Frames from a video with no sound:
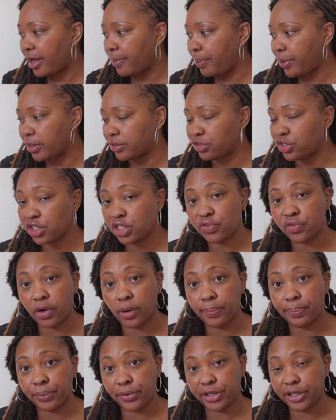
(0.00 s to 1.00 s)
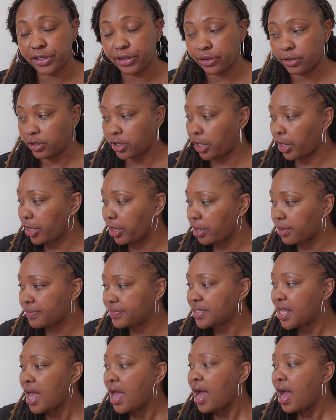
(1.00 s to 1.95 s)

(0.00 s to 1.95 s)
purchased from Pretty Girl Curves.